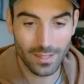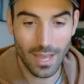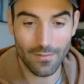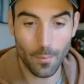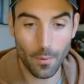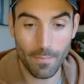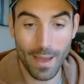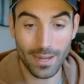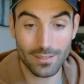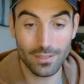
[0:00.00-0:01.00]
Have I bought in
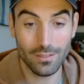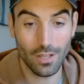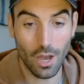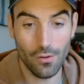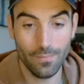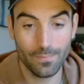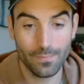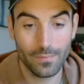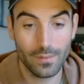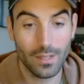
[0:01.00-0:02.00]
Madison? No.
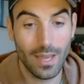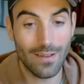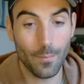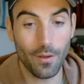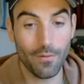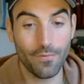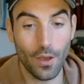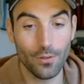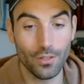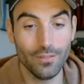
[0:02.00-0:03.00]
Have I bought in
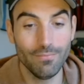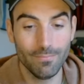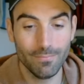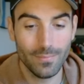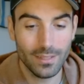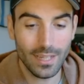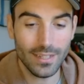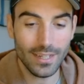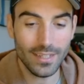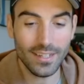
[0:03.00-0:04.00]
Foden?
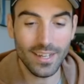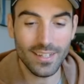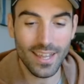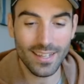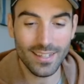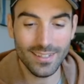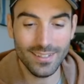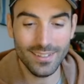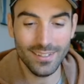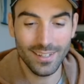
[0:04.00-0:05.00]
Ding, ding, ding, ding,
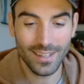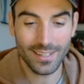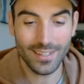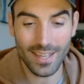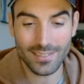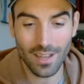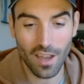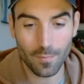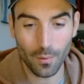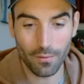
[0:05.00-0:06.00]
ding. Yes,
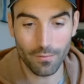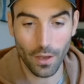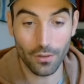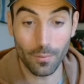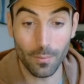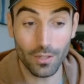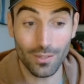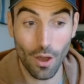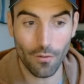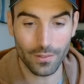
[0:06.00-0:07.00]
I've bought in Foden, but
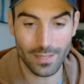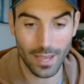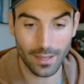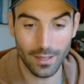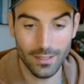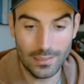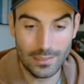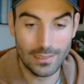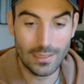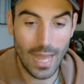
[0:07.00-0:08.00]
not for Saka.
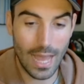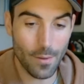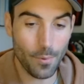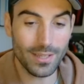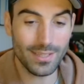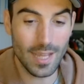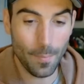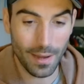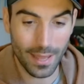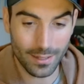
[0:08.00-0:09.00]
Have I bought in
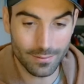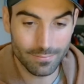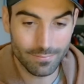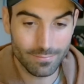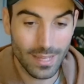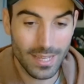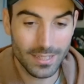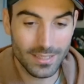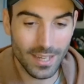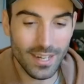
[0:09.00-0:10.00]
Dibling?
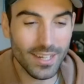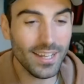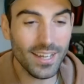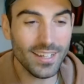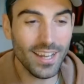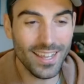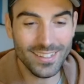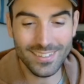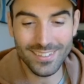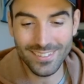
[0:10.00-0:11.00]
Ding, ding, ding, ding,
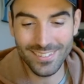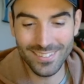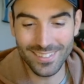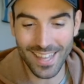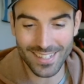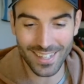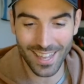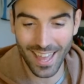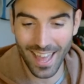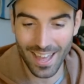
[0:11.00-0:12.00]
ding. Yes,
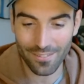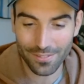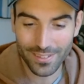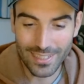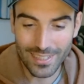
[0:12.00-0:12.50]
I have.